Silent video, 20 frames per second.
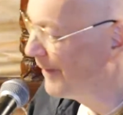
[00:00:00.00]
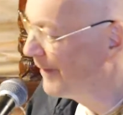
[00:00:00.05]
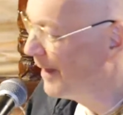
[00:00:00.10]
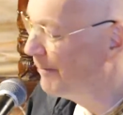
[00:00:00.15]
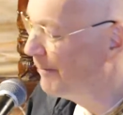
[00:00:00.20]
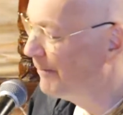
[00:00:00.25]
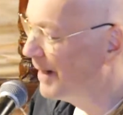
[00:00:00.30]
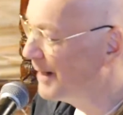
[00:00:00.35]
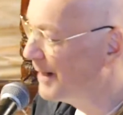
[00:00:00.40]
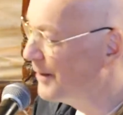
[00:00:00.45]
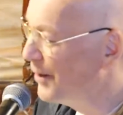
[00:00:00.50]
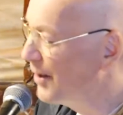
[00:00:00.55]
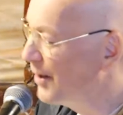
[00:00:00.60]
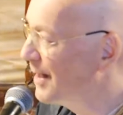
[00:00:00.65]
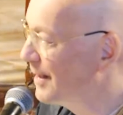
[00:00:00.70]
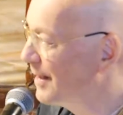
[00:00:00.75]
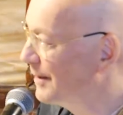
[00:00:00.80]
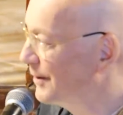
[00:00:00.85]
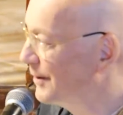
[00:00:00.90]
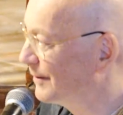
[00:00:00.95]
By
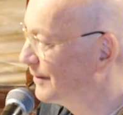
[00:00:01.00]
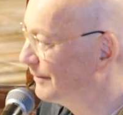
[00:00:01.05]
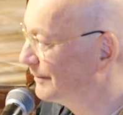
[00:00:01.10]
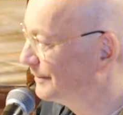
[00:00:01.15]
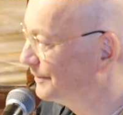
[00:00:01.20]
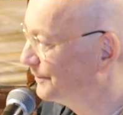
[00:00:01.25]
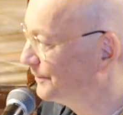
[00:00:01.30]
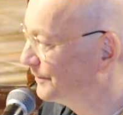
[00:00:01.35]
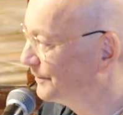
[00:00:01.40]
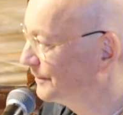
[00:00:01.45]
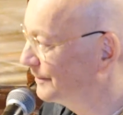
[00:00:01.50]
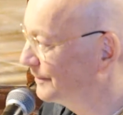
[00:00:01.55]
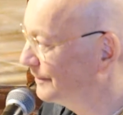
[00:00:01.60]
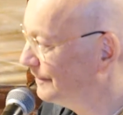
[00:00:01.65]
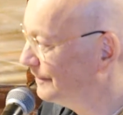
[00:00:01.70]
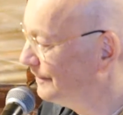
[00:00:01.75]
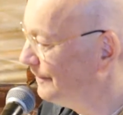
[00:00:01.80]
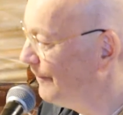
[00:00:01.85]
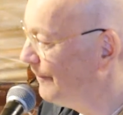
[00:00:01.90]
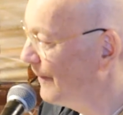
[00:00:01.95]
knowledge
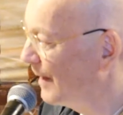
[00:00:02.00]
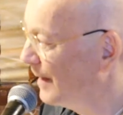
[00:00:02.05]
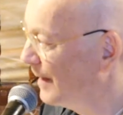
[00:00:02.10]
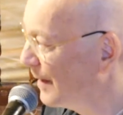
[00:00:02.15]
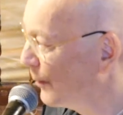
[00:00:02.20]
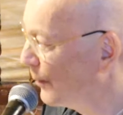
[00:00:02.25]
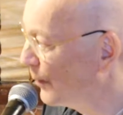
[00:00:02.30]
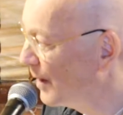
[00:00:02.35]
in our